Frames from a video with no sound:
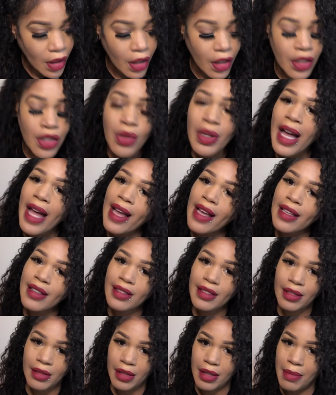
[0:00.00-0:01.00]
You
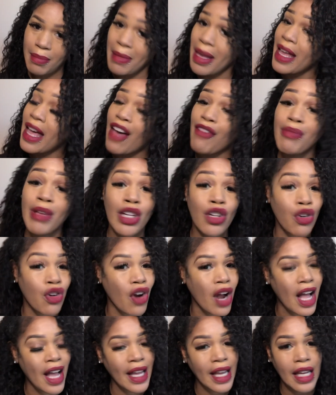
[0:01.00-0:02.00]
guys may have been
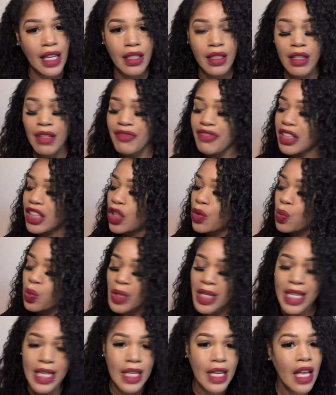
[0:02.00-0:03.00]
crying, feeling
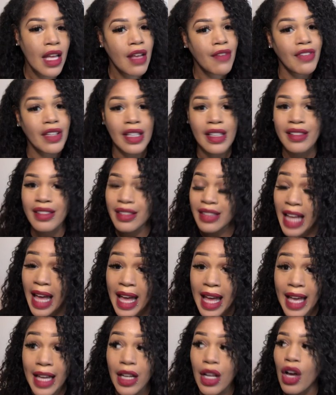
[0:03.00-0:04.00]
weak, feeling
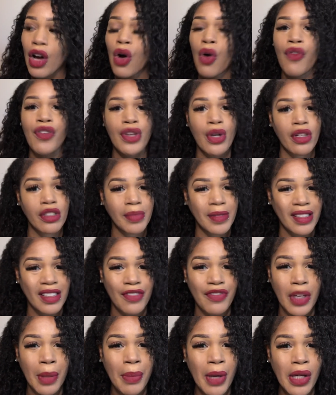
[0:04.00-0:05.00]
sad over your
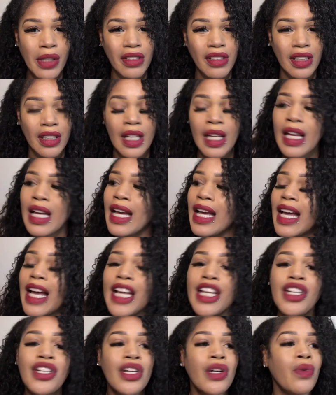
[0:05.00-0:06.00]
specific person.
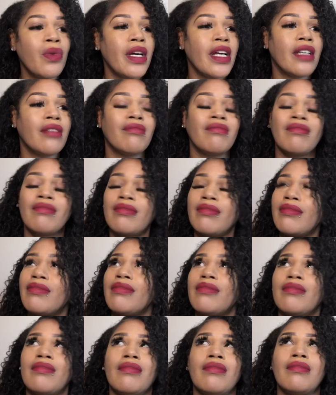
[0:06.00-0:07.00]
And you know what?
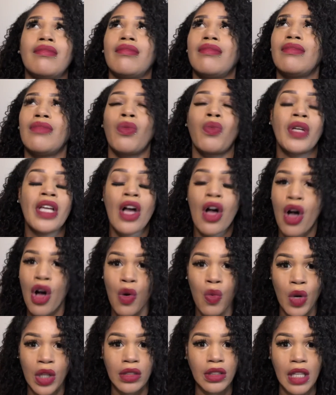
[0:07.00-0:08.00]
We all
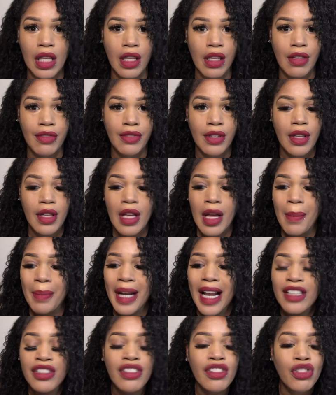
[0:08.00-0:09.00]
want love. But
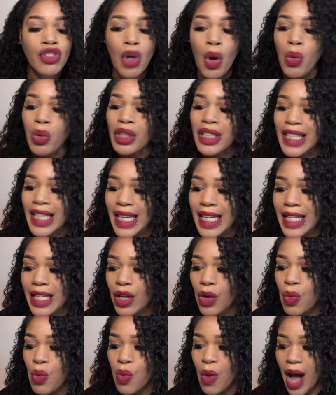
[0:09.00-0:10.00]
I just don't get
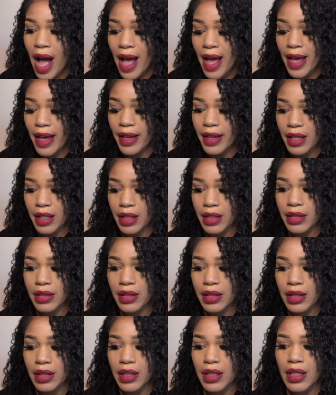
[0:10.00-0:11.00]
why
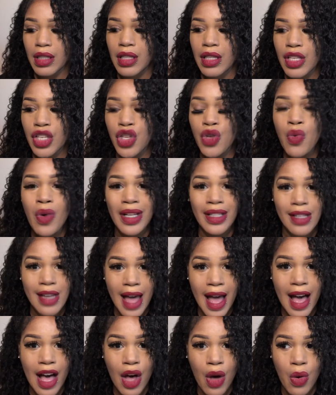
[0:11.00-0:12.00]
you
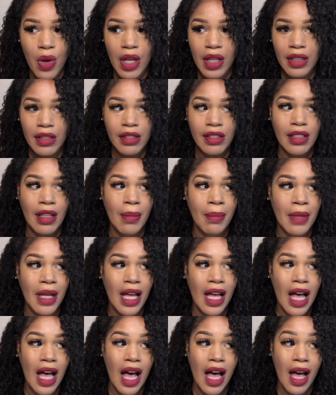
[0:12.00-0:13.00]
allow some
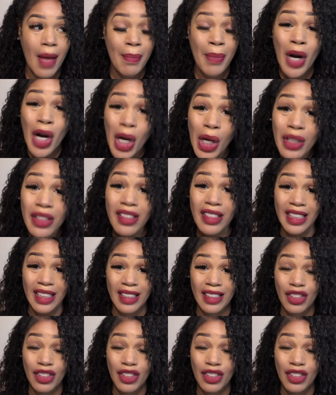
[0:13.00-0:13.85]
person